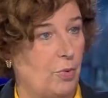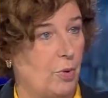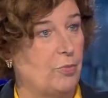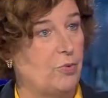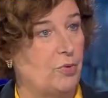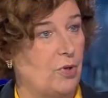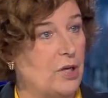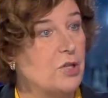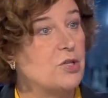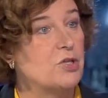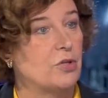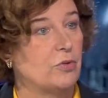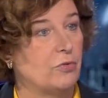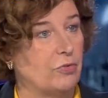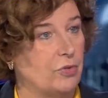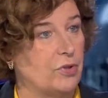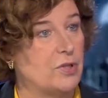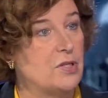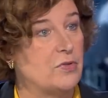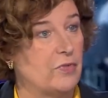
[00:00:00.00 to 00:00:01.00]
population
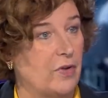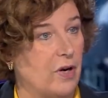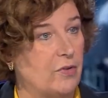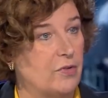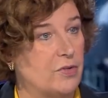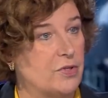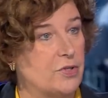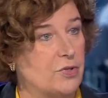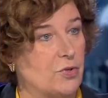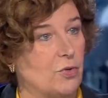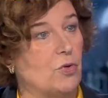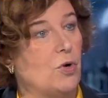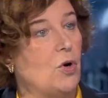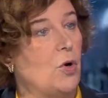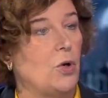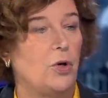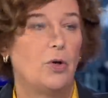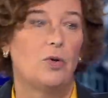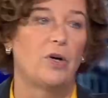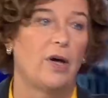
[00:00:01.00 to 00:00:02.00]
for this virus. So
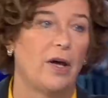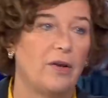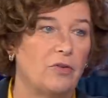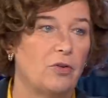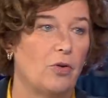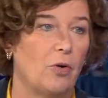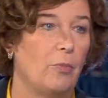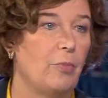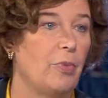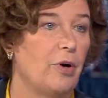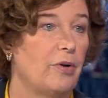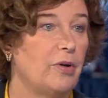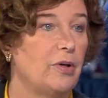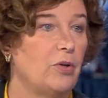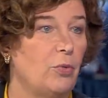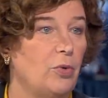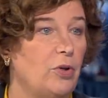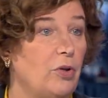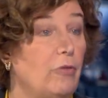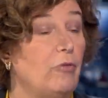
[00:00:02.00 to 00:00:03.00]
you can't compare
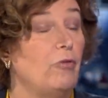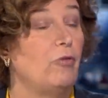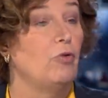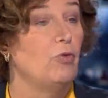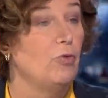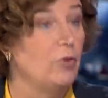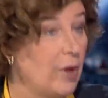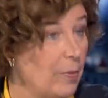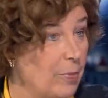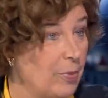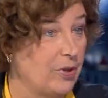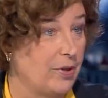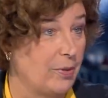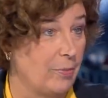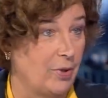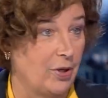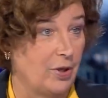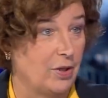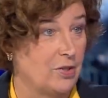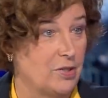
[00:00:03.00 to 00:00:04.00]
it with a flu
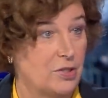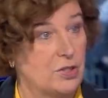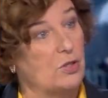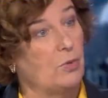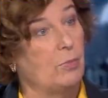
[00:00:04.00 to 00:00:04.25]
epidemic. It's